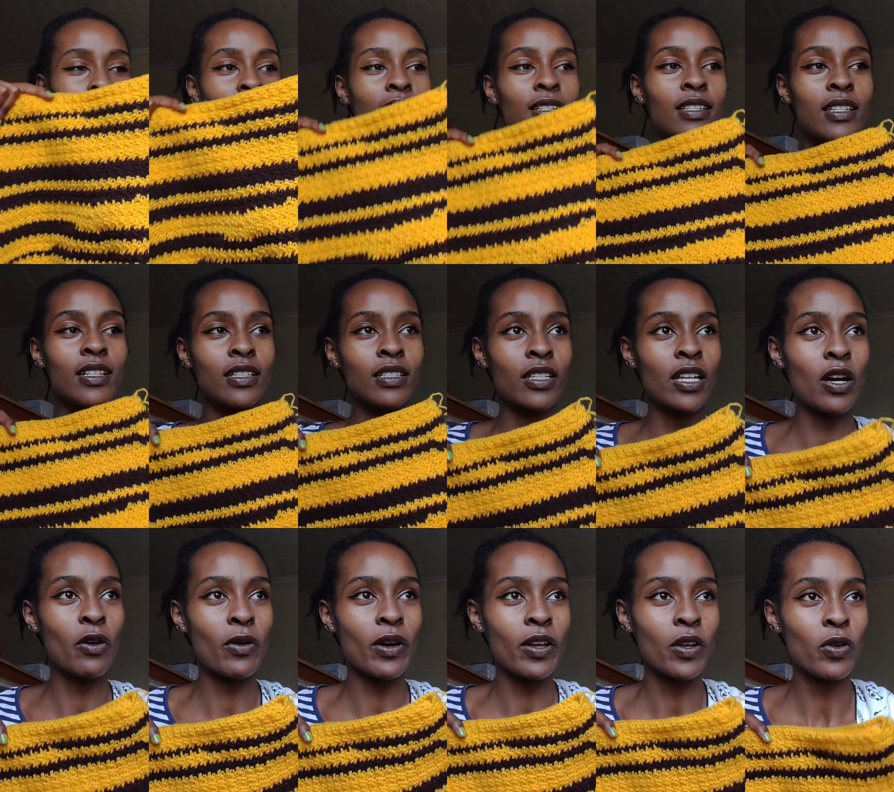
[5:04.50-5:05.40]
until
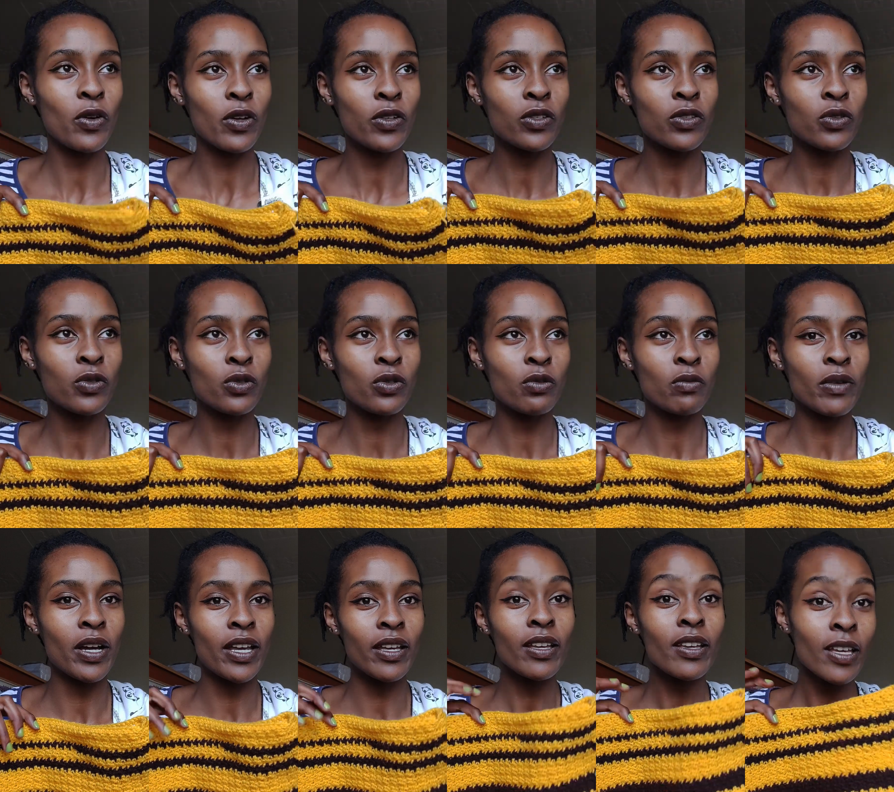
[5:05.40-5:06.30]
now I got to
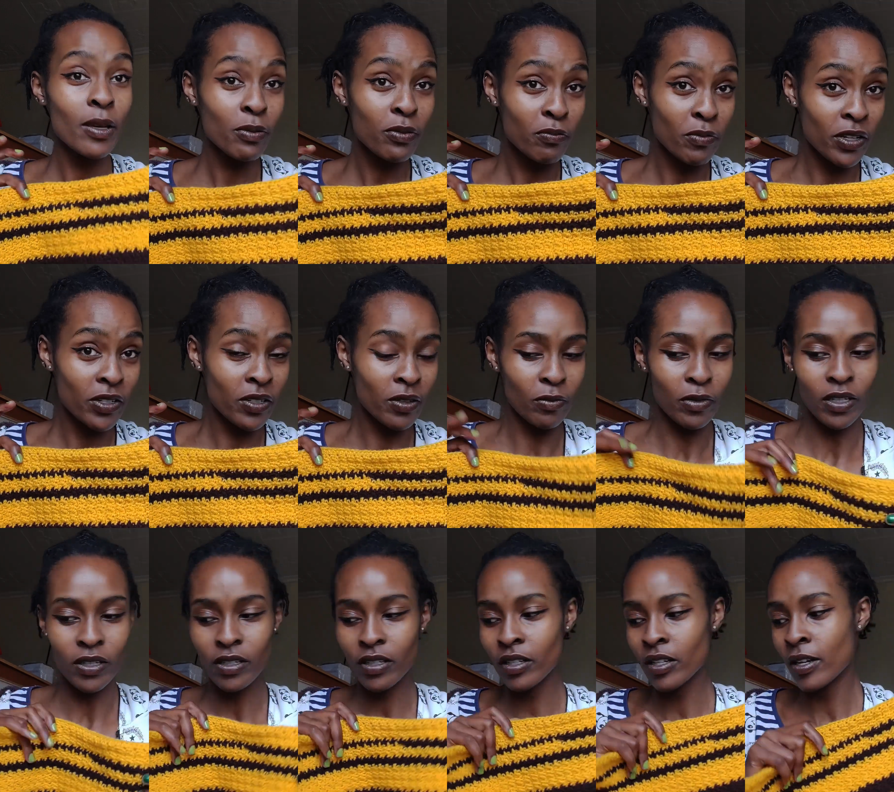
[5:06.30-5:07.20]
my hip
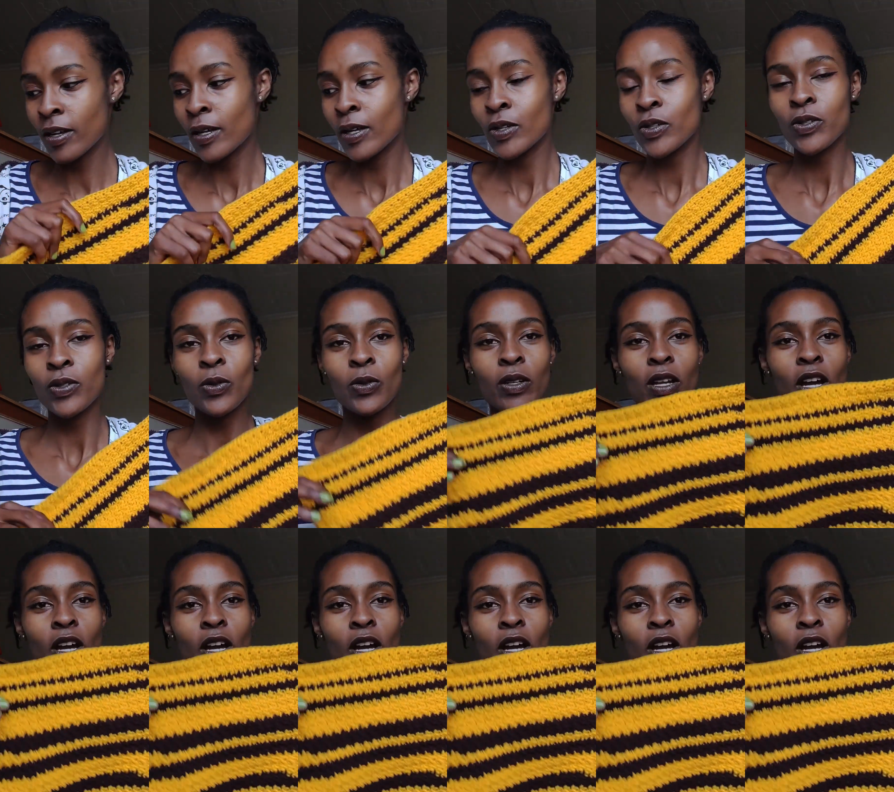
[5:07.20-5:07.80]
measurement. So